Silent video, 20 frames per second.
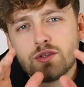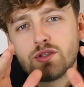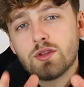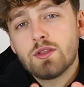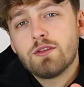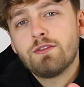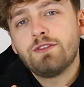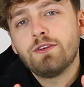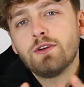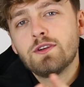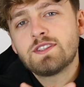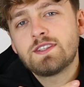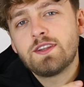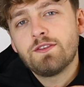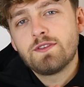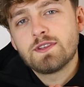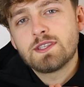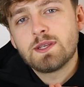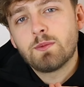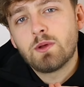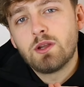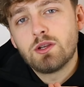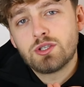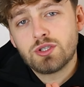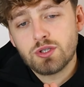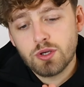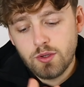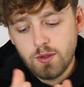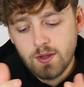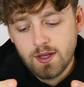So the first difference I'm going to
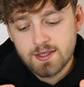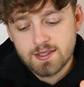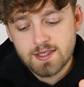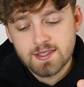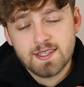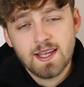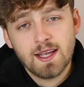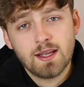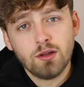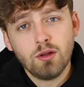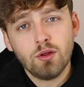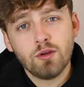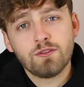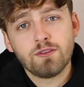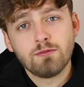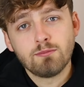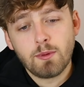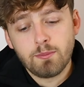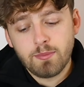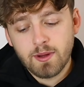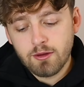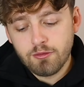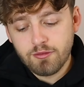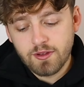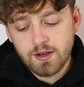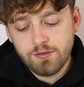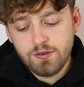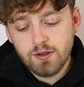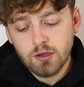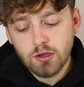show you is to take a look from above,
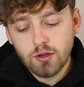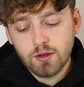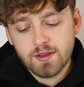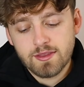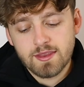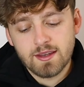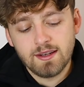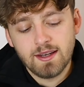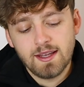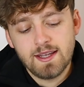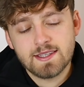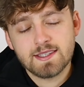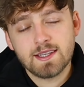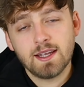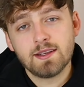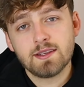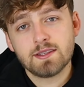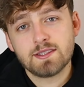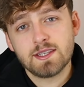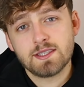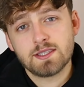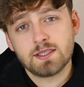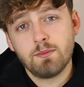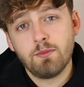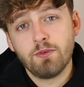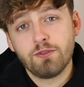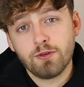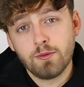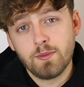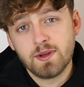and if you look at the lacing
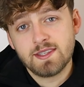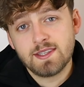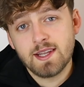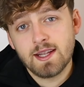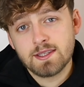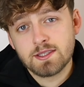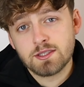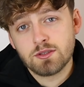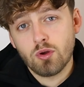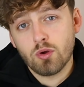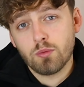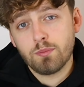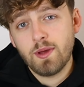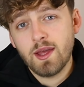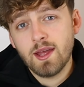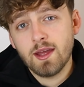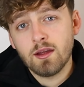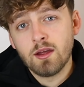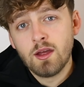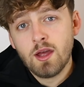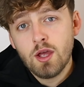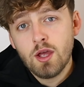system from a dead stock pair,